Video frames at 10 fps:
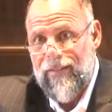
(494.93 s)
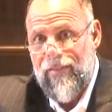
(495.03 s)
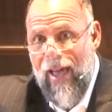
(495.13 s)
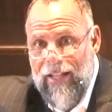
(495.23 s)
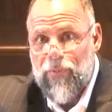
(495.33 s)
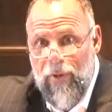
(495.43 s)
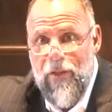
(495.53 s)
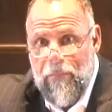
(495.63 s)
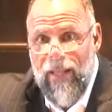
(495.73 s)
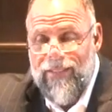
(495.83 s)
That's when
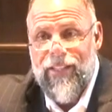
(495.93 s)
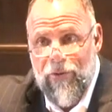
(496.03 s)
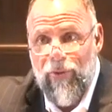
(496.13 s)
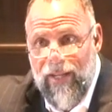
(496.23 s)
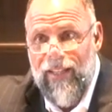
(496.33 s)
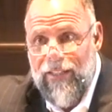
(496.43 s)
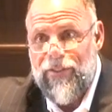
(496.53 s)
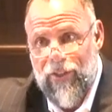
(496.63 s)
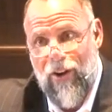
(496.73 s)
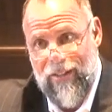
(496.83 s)
the blessing really
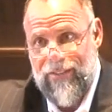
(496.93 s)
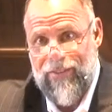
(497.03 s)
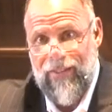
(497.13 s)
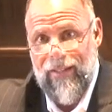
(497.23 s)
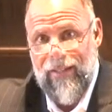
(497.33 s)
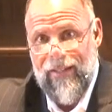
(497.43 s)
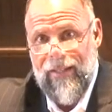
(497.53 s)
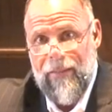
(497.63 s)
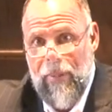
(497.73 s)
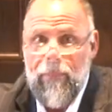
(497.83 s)
starts.
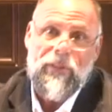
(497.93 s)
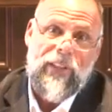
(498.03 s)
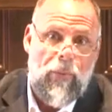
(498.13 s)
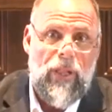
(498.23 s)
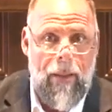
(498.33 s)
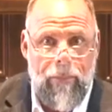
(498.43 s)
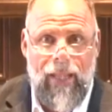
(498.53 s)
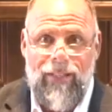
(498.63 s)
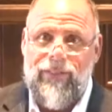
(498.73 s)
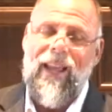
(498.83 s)
People say, well, I'm
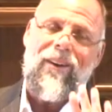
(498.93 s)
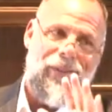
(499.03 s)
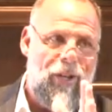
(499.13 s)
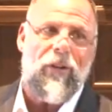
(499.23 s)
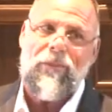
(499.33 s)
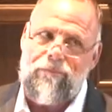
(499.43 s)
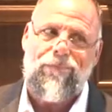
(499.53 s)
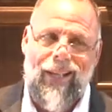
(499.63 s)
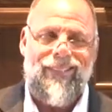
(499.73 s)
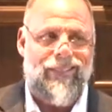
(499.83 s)
blessed now. You're
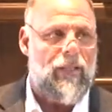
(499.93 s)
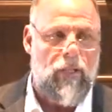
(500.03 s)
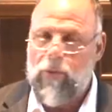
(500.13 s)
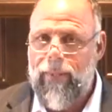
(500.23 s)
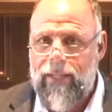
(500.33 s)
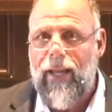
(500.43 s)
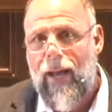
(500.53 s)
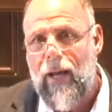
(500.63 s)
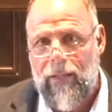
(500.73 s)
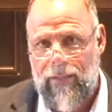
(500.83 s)
blessed a little bit,
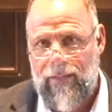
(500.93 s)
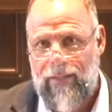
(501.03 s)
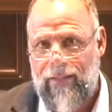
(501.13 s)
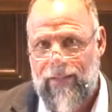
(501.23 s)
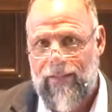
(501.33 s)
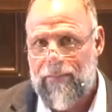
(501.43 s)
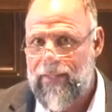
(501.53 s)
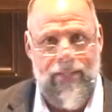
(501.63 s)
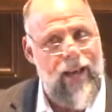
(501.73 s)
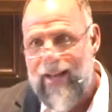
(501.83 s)
yeah, but
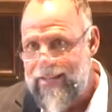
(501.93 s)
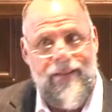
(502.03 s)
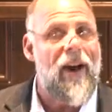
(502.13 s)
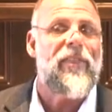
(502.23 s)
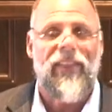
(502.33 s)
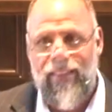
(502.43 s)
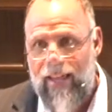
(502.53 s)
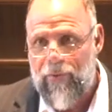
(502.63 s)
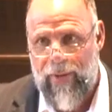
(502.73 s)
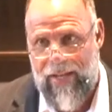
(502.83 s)
not nothing
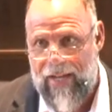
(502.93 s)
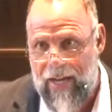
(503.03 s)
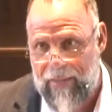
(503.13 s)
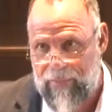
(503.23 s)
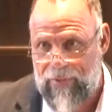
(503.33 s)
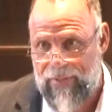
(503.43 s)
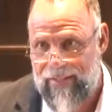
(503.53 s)
like when he comes.